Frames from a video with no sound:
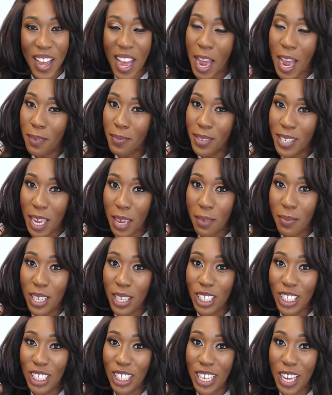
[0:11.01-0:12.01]
I'm Temi
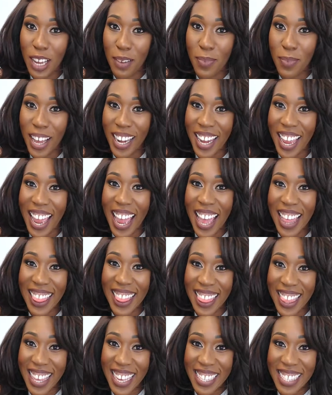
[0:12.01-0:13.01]
Siyanbade,
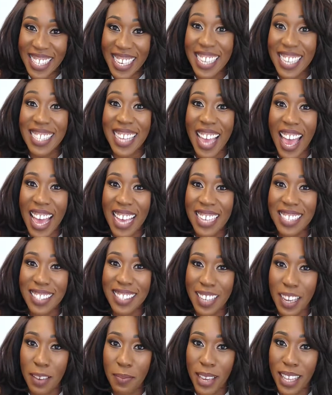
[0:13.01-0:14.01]
and this is Ask
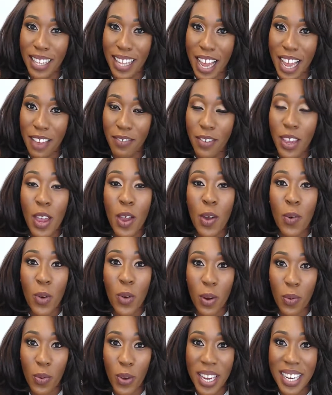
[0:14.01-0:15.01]
Temi Live,
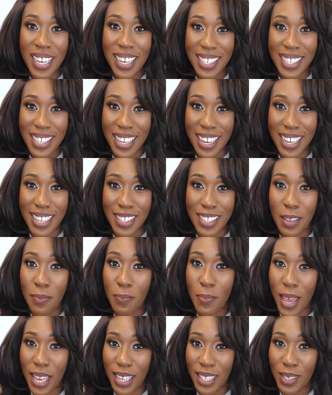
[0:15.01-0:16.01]
where we discuss the
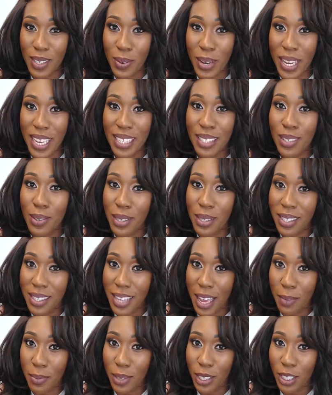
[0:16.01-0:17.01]
best ways to
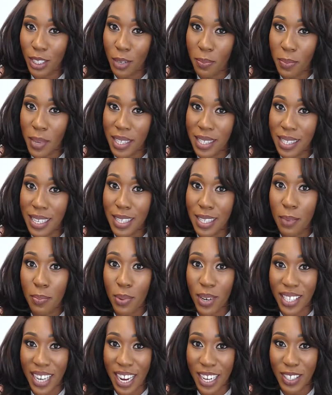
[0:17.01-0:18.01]
establish your business,
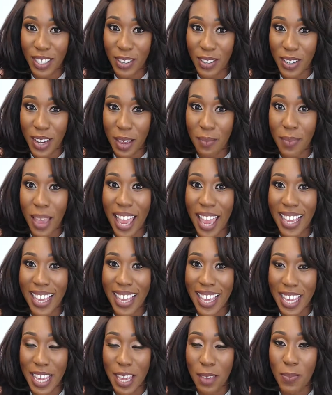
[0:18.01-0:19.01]
protect your name, and
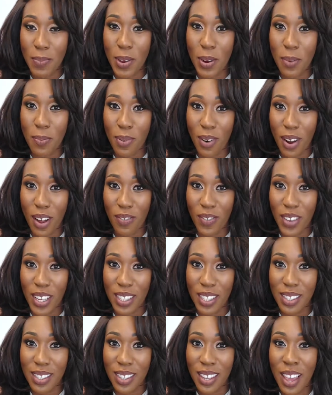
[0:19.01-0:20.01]
keep your
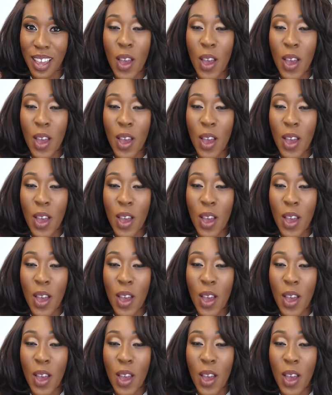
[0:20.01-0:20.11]
profits.